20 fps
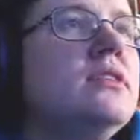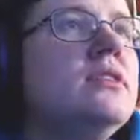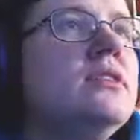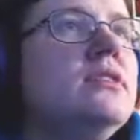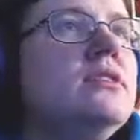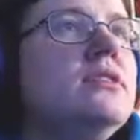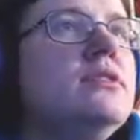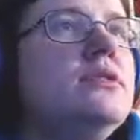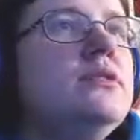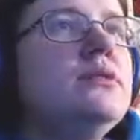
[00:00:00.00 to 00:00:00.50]

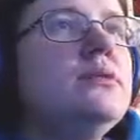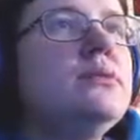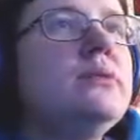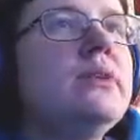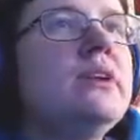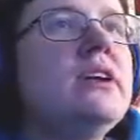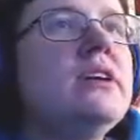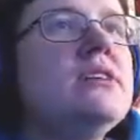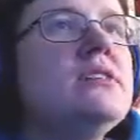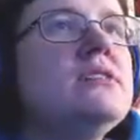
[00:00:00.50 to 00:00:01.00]
do the
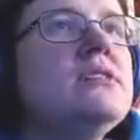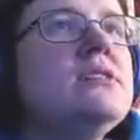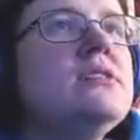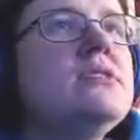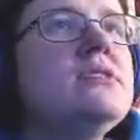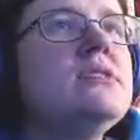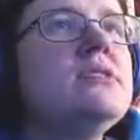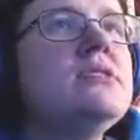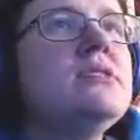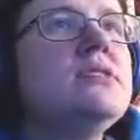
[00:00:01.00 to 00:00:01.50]
rest.
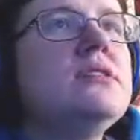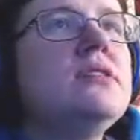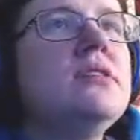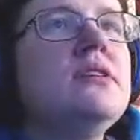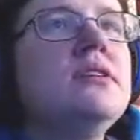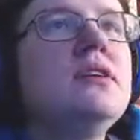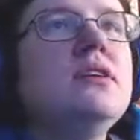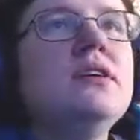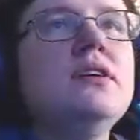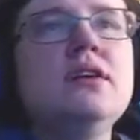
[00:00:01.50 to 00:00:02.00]

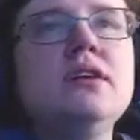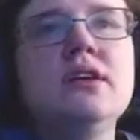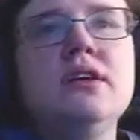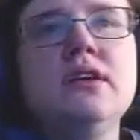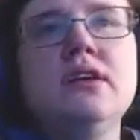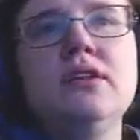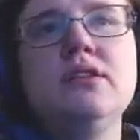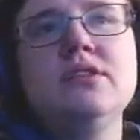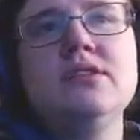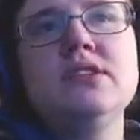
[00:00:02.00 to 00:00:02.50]
And
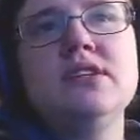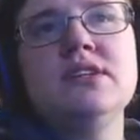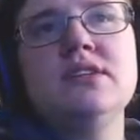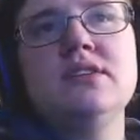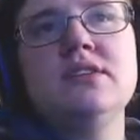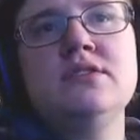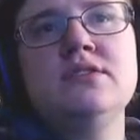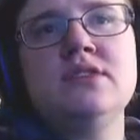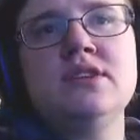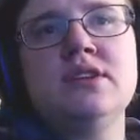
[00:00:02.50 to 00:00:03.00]
it looks like
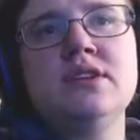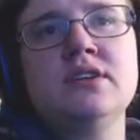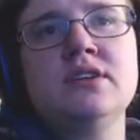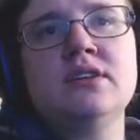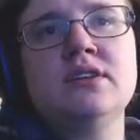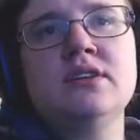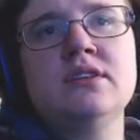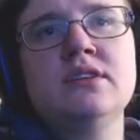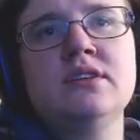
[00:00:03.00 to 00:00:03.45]
there's a